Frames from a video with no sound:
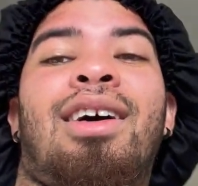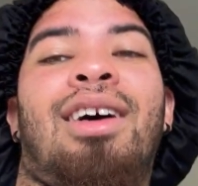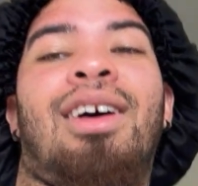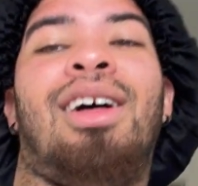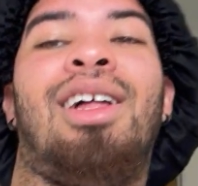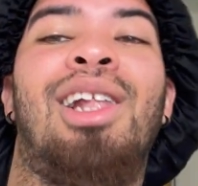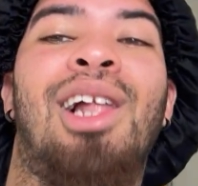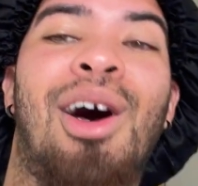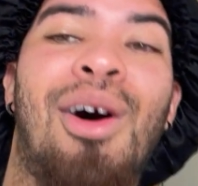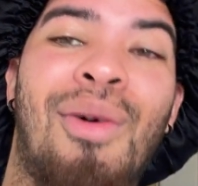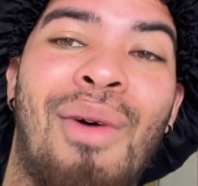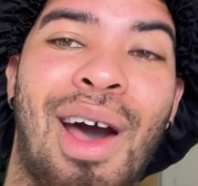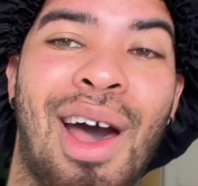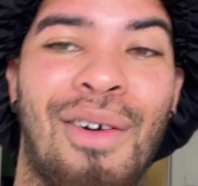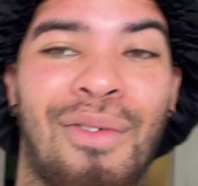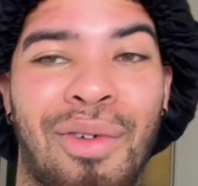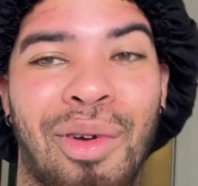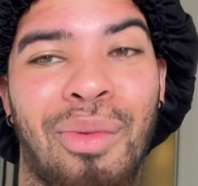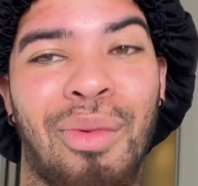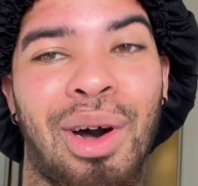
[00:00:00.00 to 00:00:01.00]
Hello
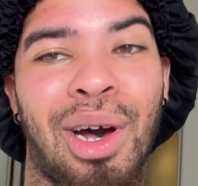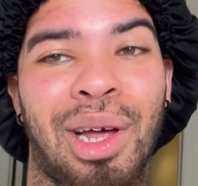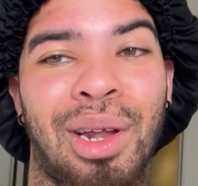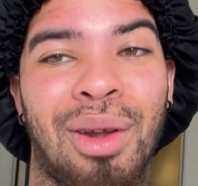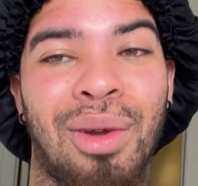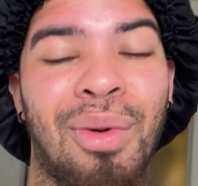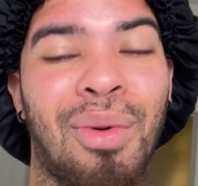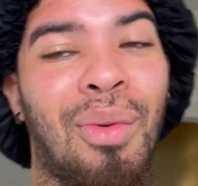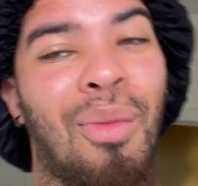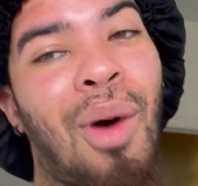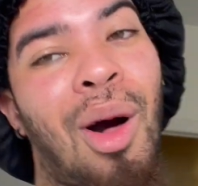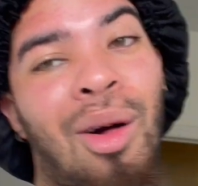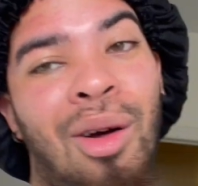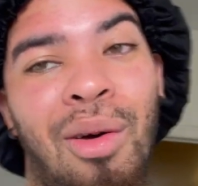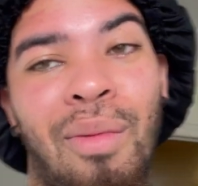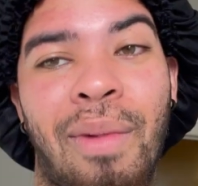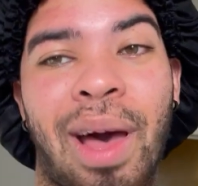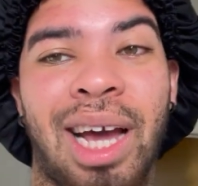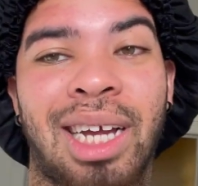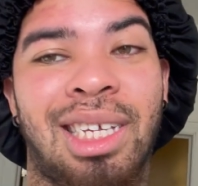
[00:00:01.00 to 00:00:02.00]
everyone,
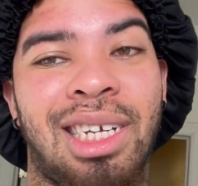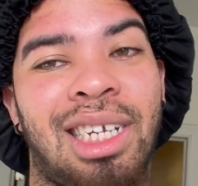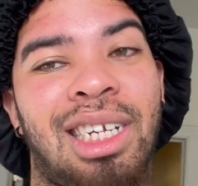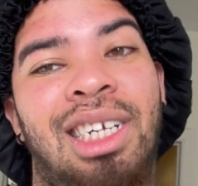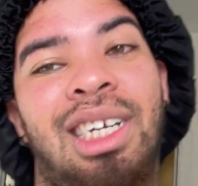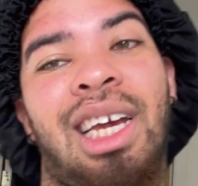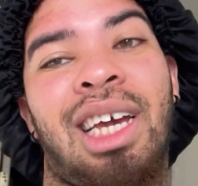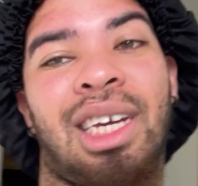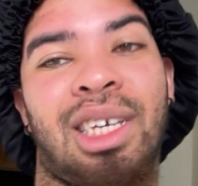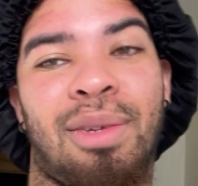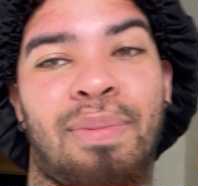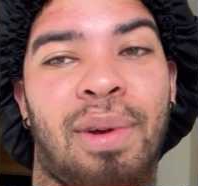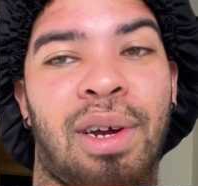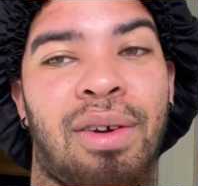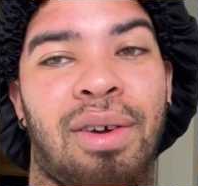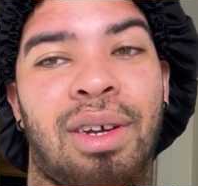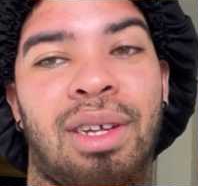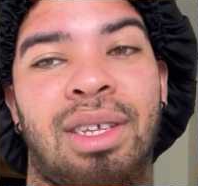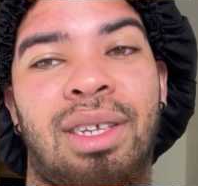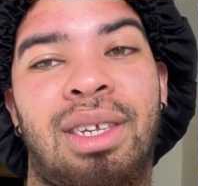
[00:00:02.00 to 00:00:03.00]
welcome back to the J
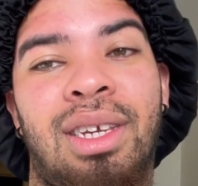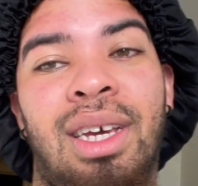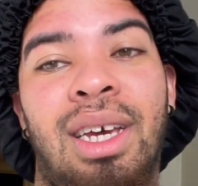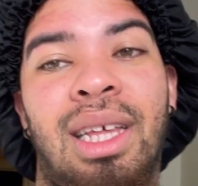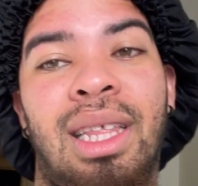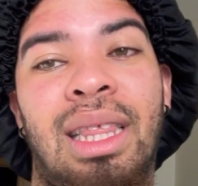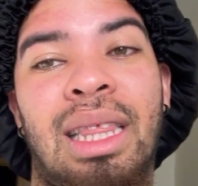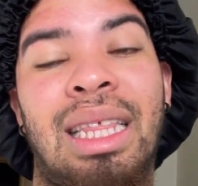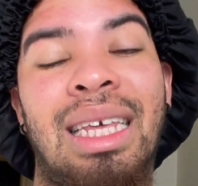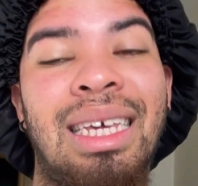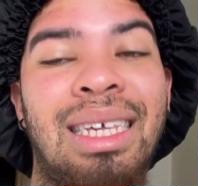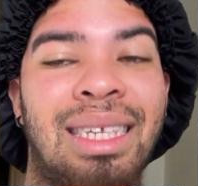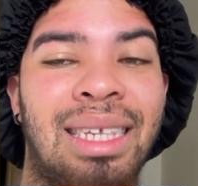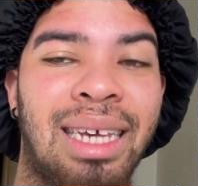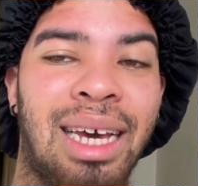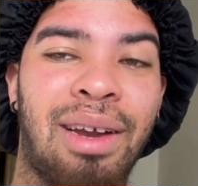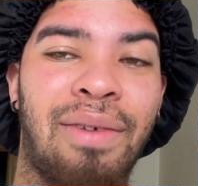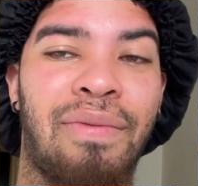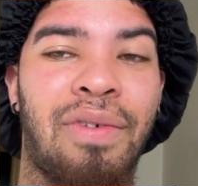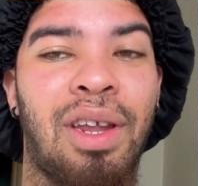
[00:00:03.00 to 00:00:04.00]
Experience. These
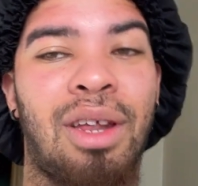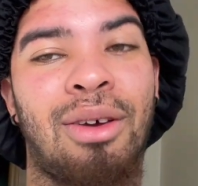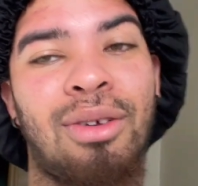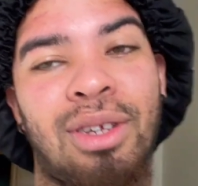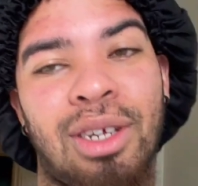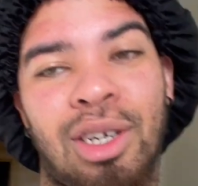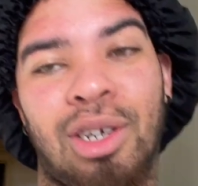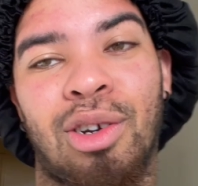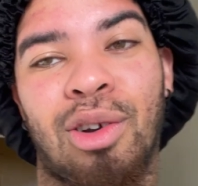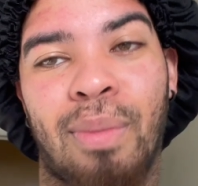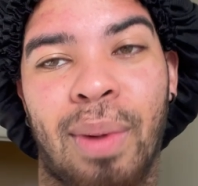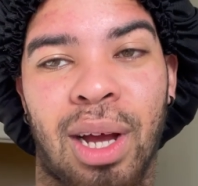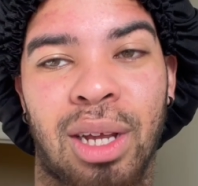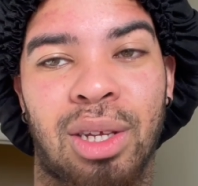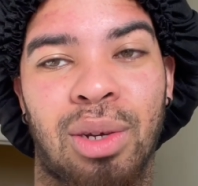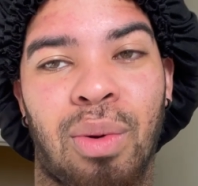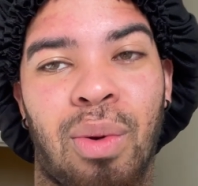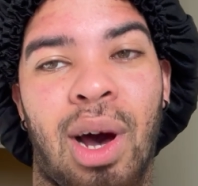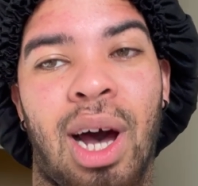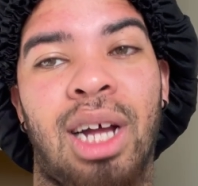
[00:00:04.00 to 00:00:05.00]
set of videos that you're about
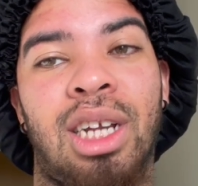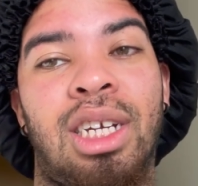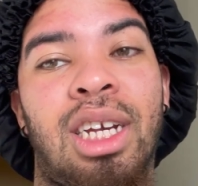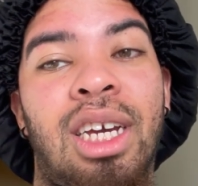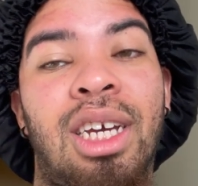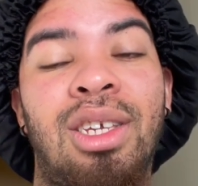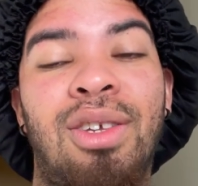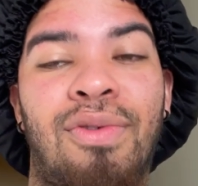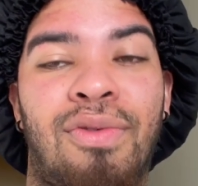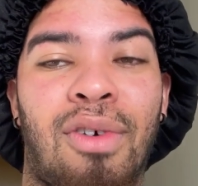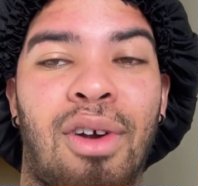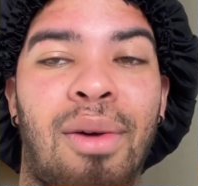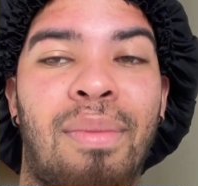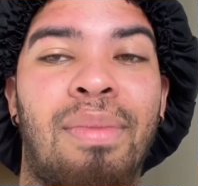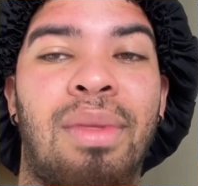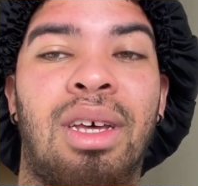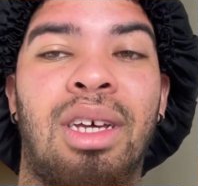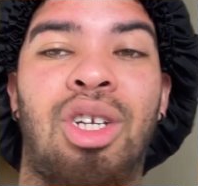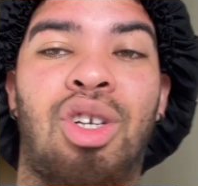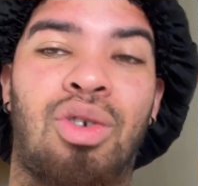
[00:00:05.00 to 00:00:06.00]
to watch is
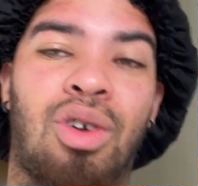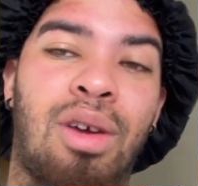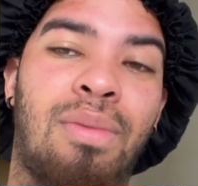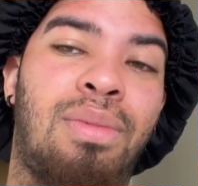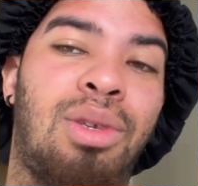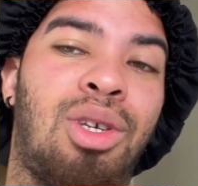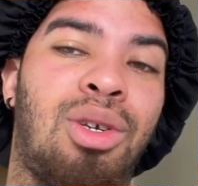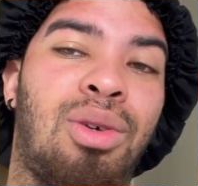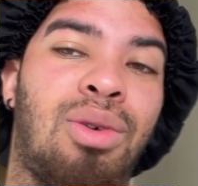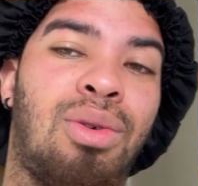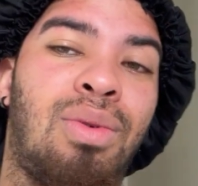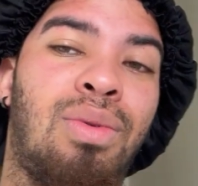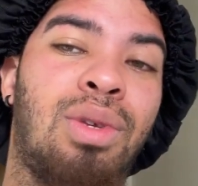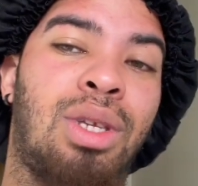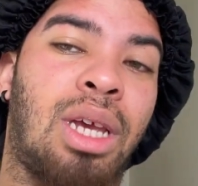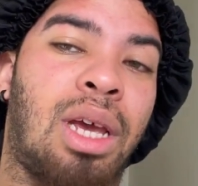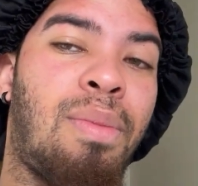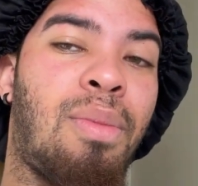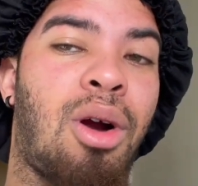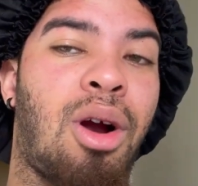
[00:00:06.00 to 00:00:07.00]
from the trip to
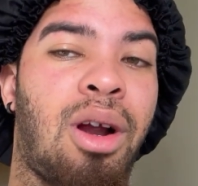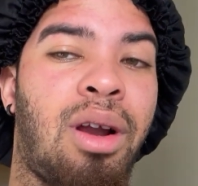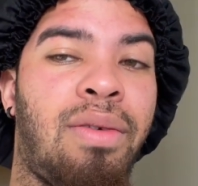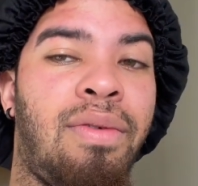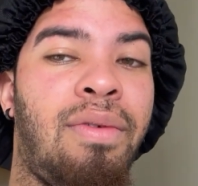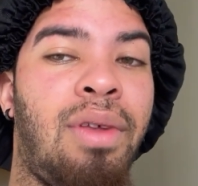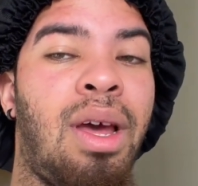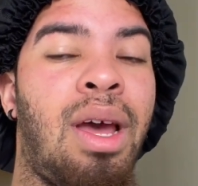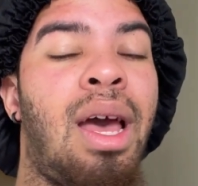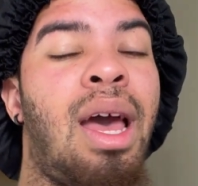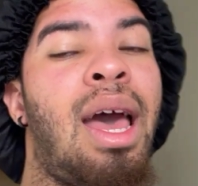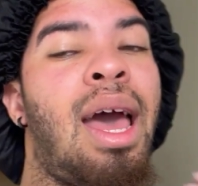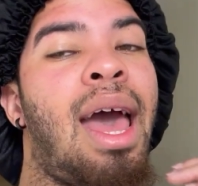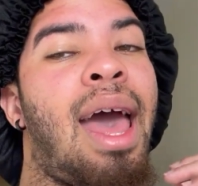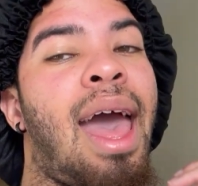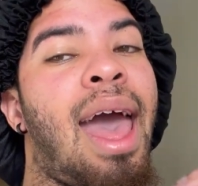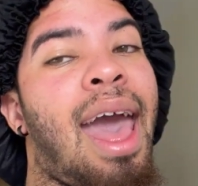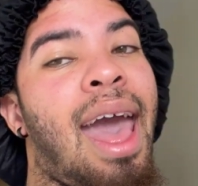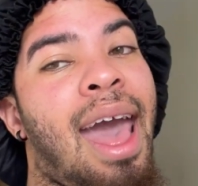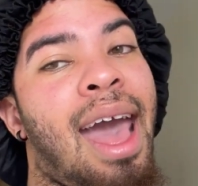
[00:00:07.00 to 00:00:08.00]
St. Martin
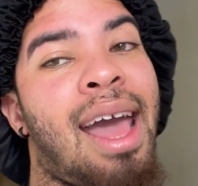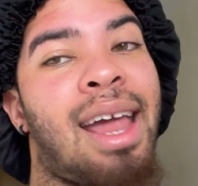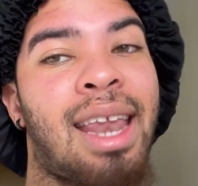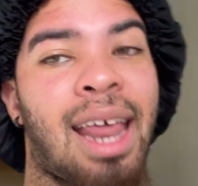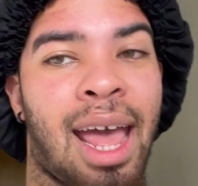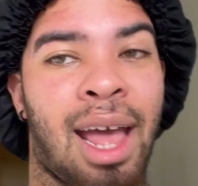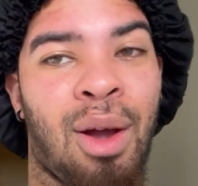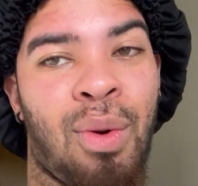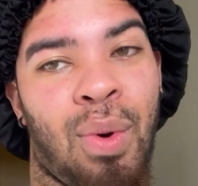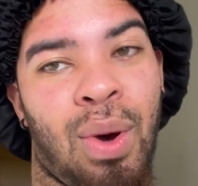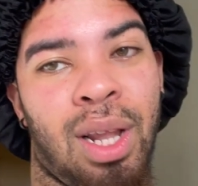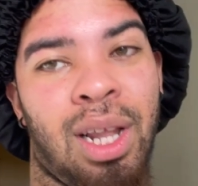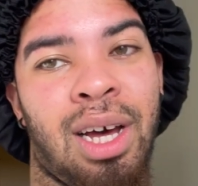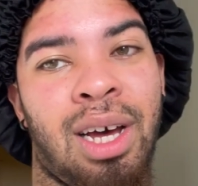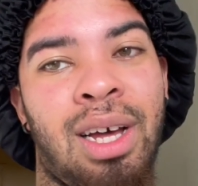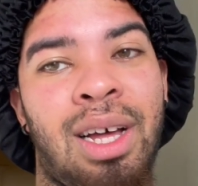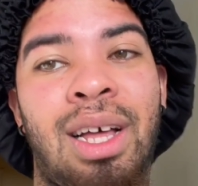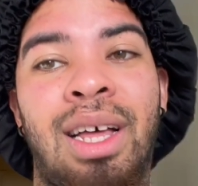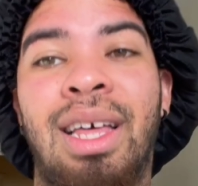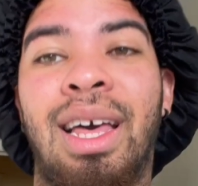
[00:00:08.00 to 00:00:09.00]
and
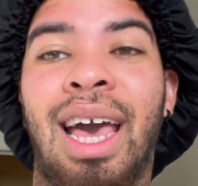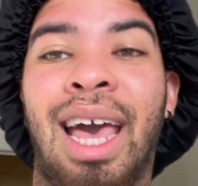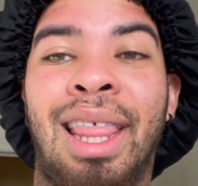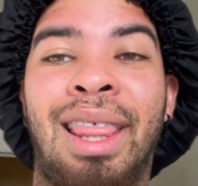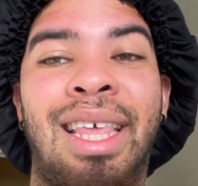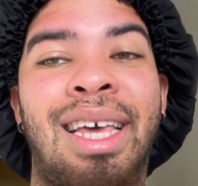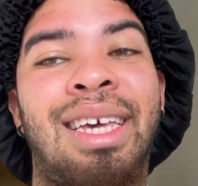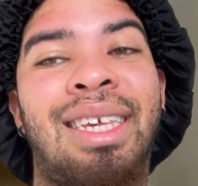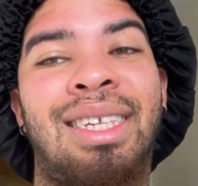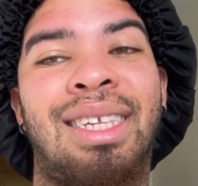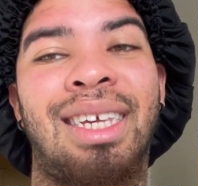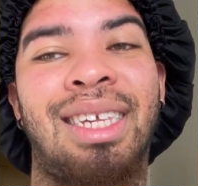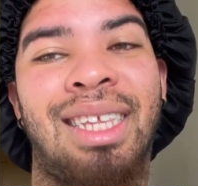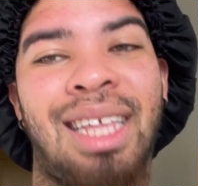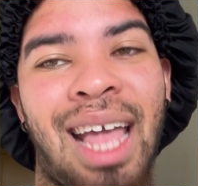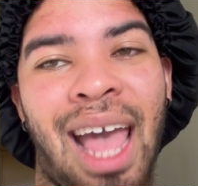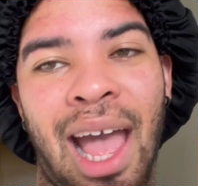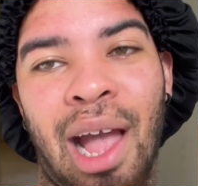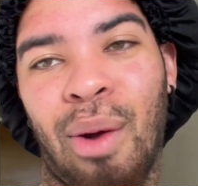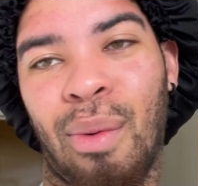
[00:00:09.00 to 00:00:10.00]
Anguilla, and this is
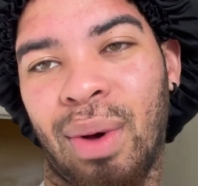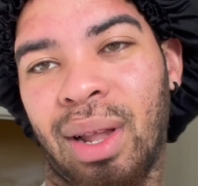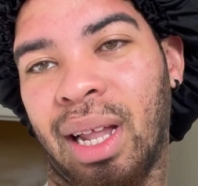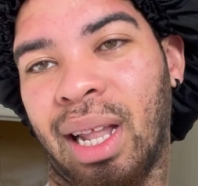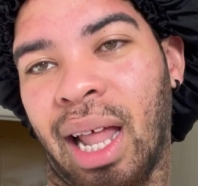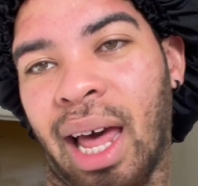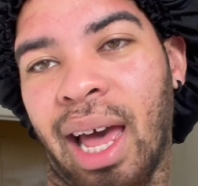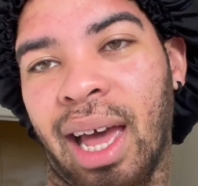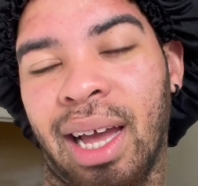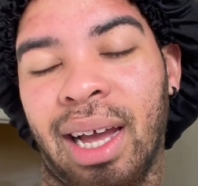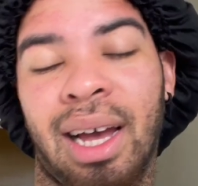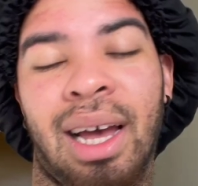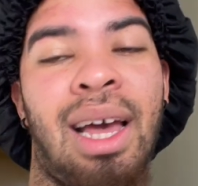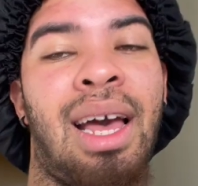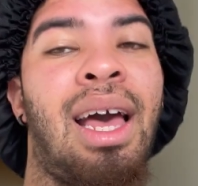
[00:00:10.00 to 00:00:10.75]
the Anguilla leg.